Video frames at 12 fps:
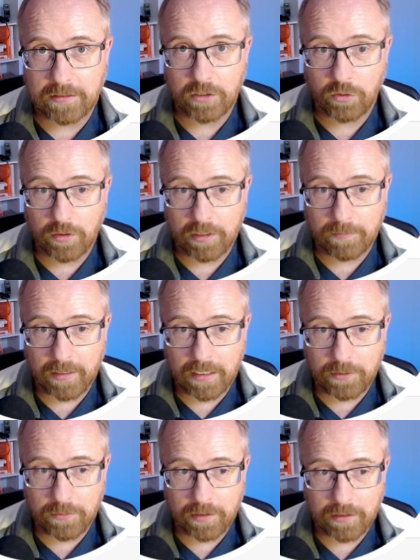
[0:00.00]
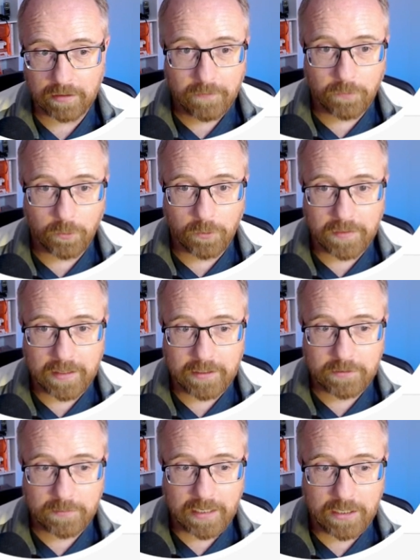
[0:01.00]
to create a menu in here. For
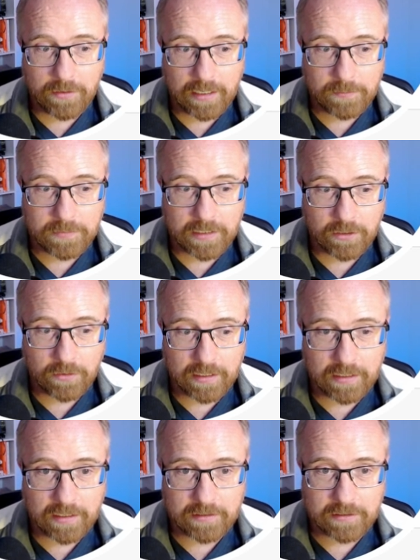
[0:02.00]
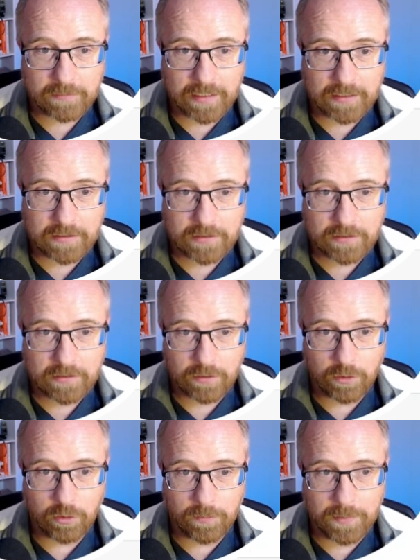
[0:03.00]
these menu items, I created custom links.
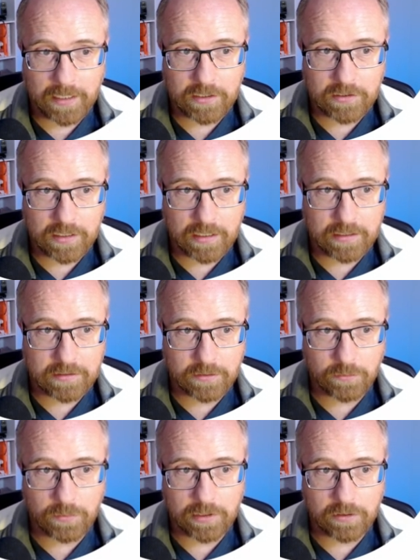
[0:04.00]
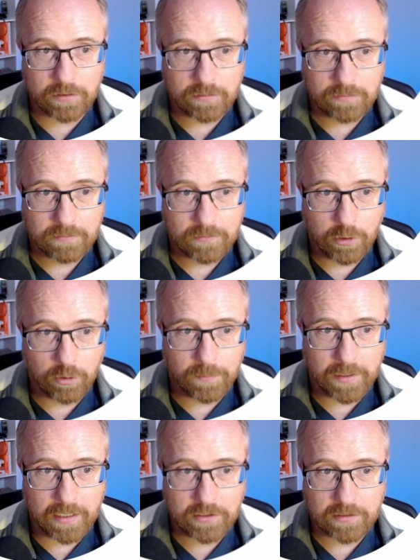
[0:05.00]
The home page is the real home
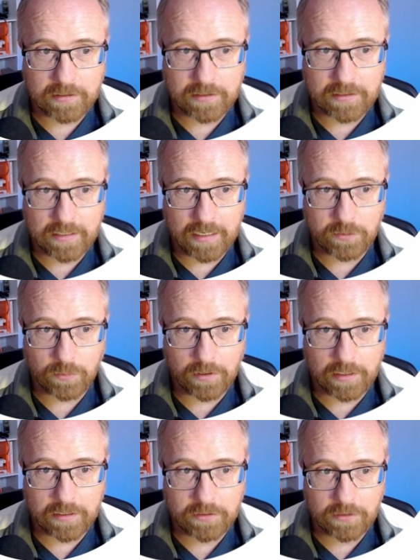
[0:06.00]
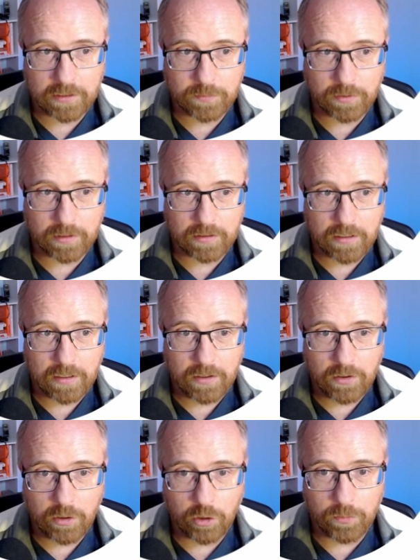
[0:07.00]
page because it just stays where it is. So I just put
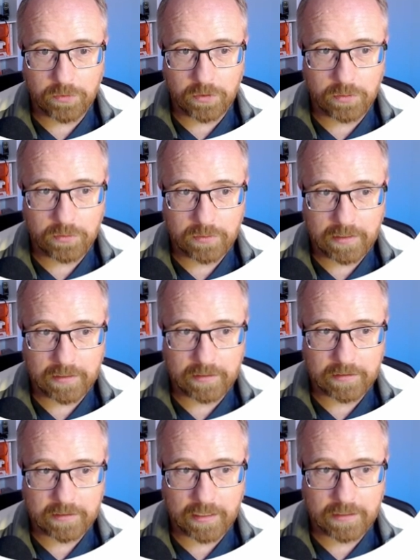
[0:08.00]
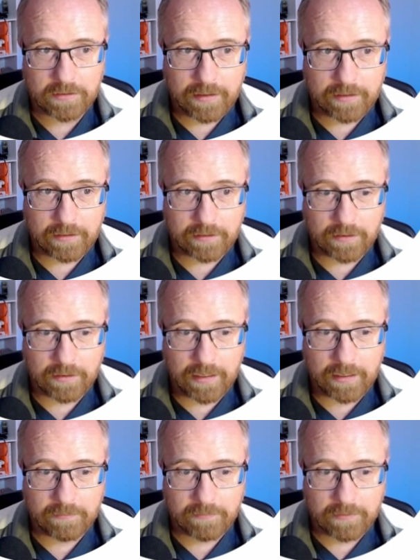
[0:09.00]
home to in this case. Clicked on
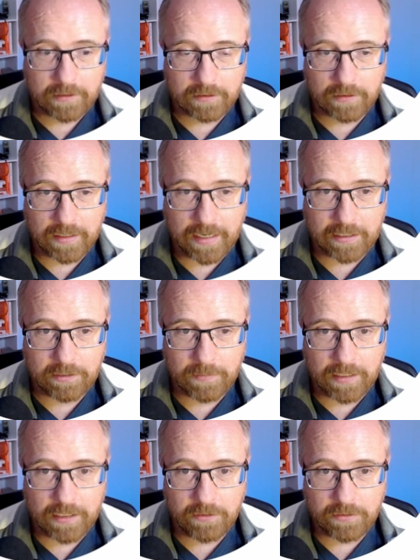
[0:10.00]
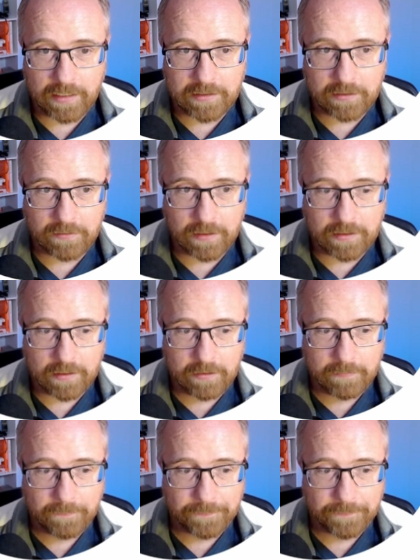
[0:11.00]
that, clicked on add to menu, and that's it right there.